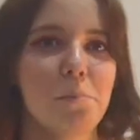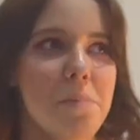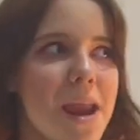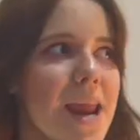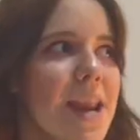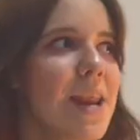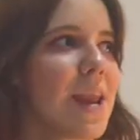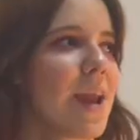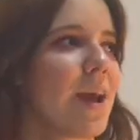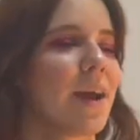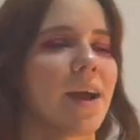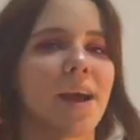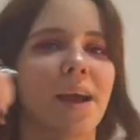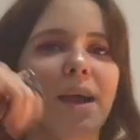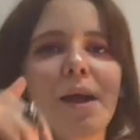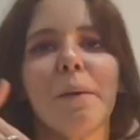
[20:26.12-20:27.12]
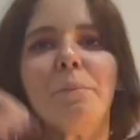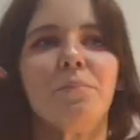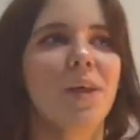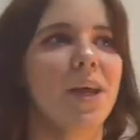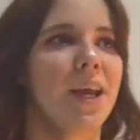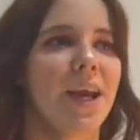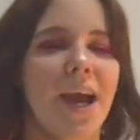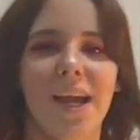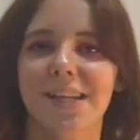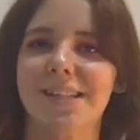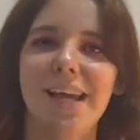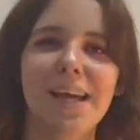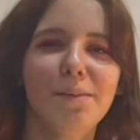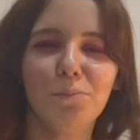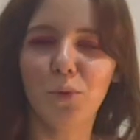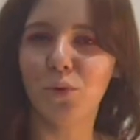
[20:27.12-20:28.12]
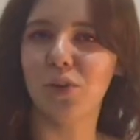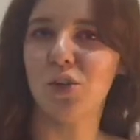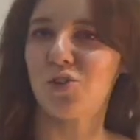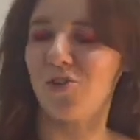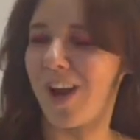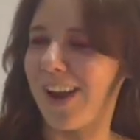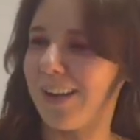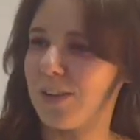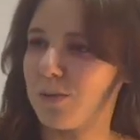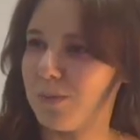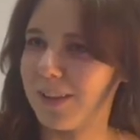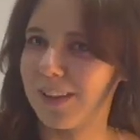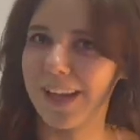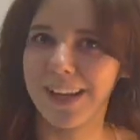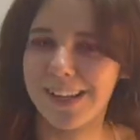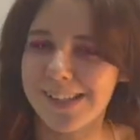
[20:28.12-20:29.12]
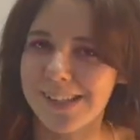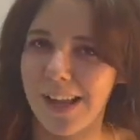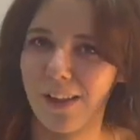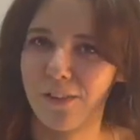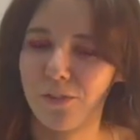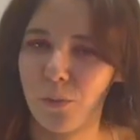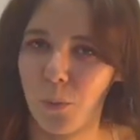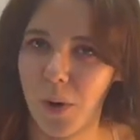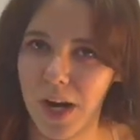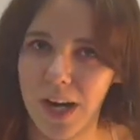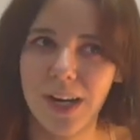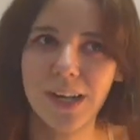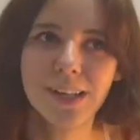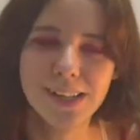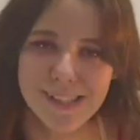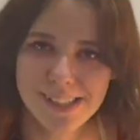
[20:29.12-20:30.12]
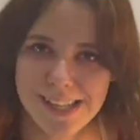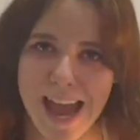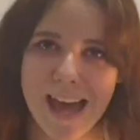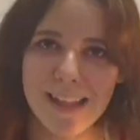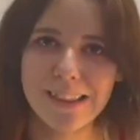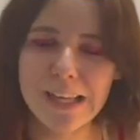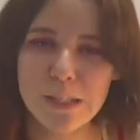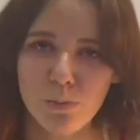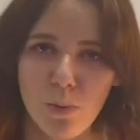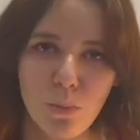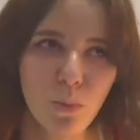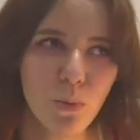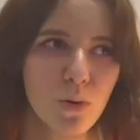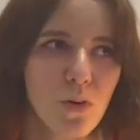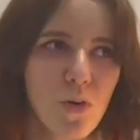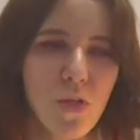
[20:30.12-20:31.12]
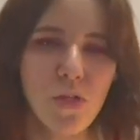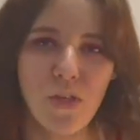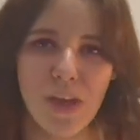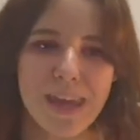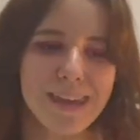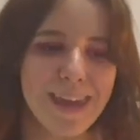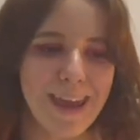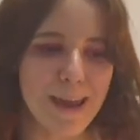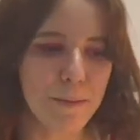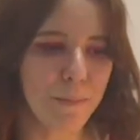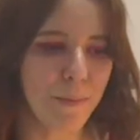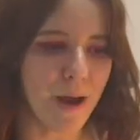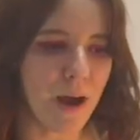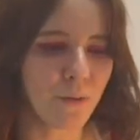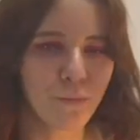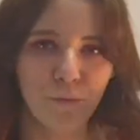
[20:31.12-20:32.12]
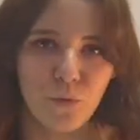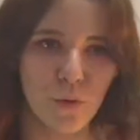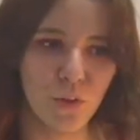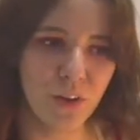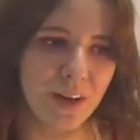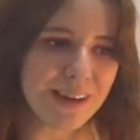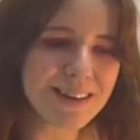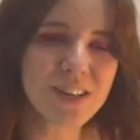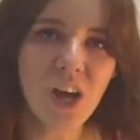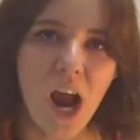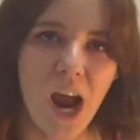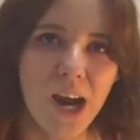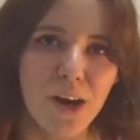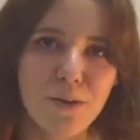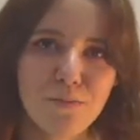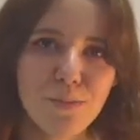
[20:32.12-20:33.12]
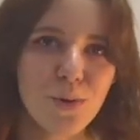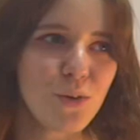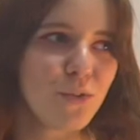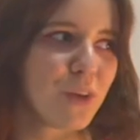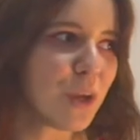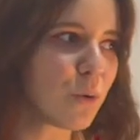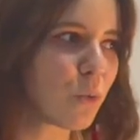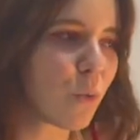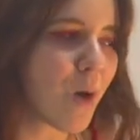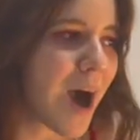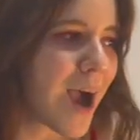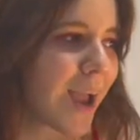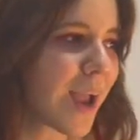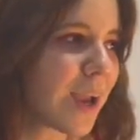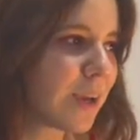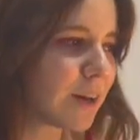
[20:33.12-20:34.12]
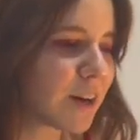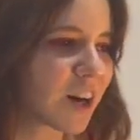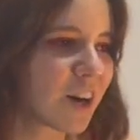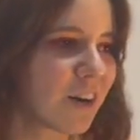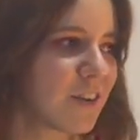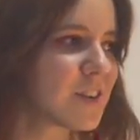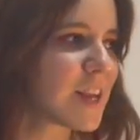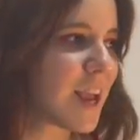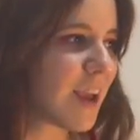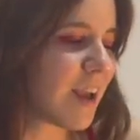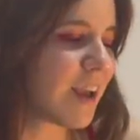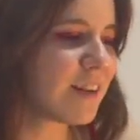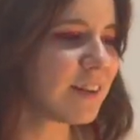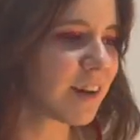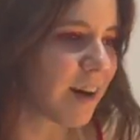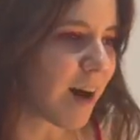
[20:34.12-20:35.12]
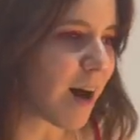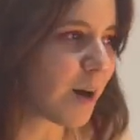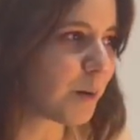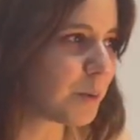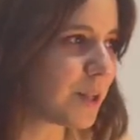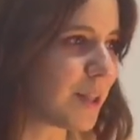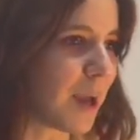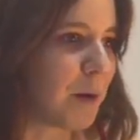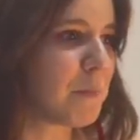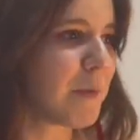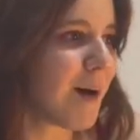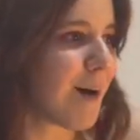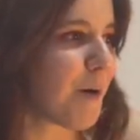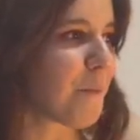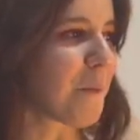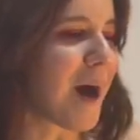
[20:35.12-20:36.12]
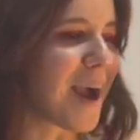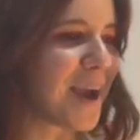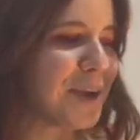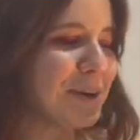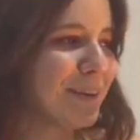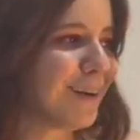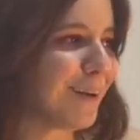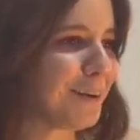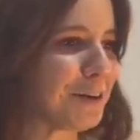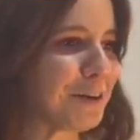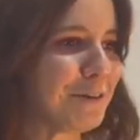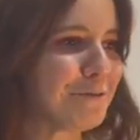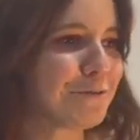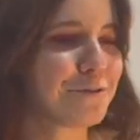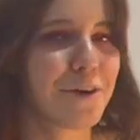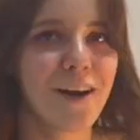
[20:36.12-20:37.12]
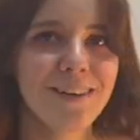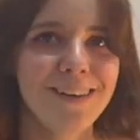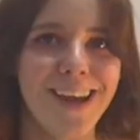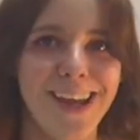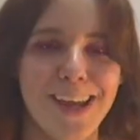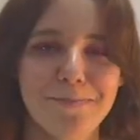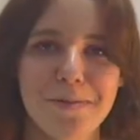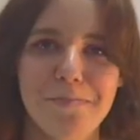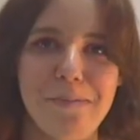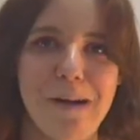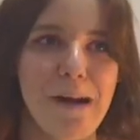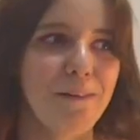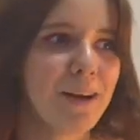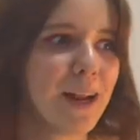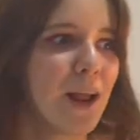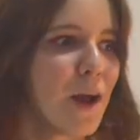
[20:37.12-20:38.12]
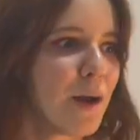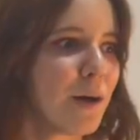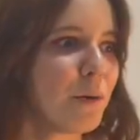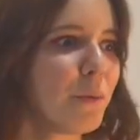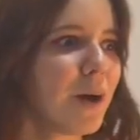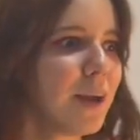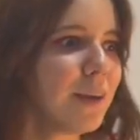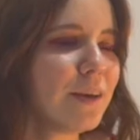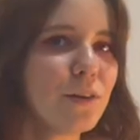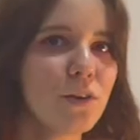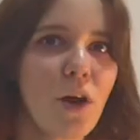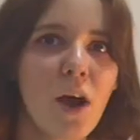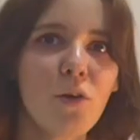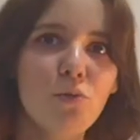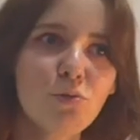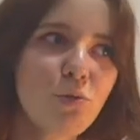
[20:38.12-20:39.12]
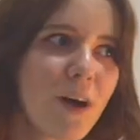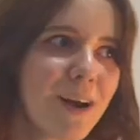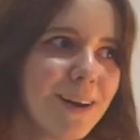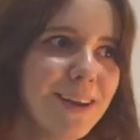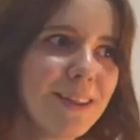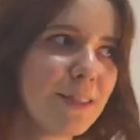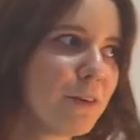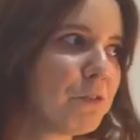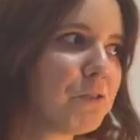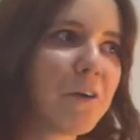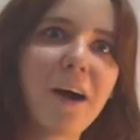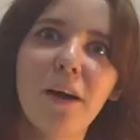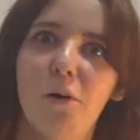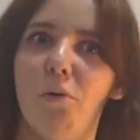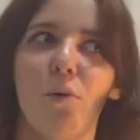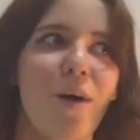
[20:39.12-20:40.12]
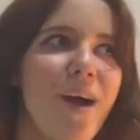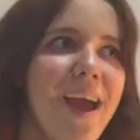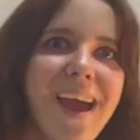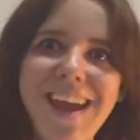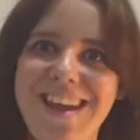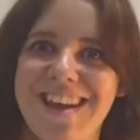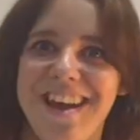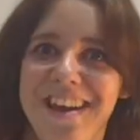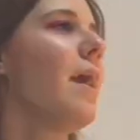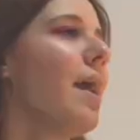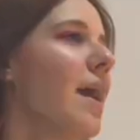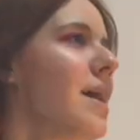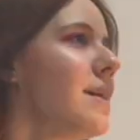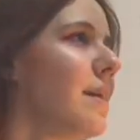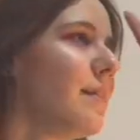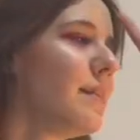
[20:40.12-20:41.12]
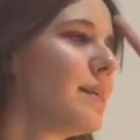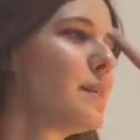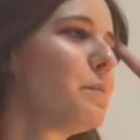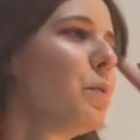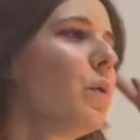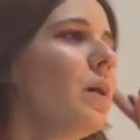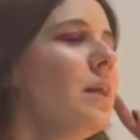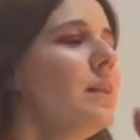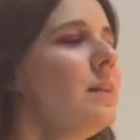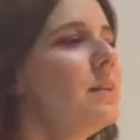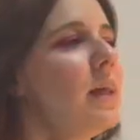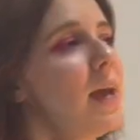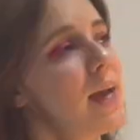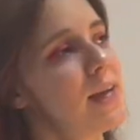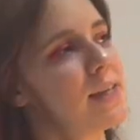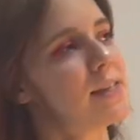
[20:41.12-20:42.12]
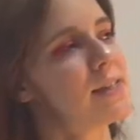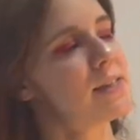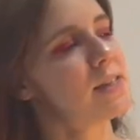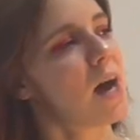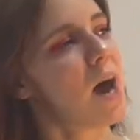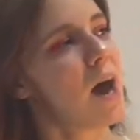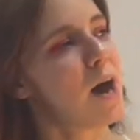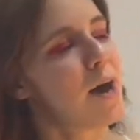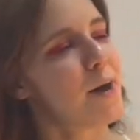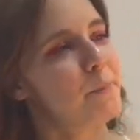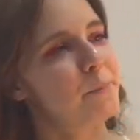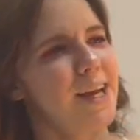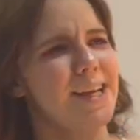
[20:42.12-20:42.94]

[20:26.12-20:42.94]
maniac like, is that movie trying to be like self-aware? Because yeah, that's what we were thinking about for the entire movie. Why are you girls in the car with him? Why are you not confronting him about it? Why are you not running the fuck away? And at this point, they stop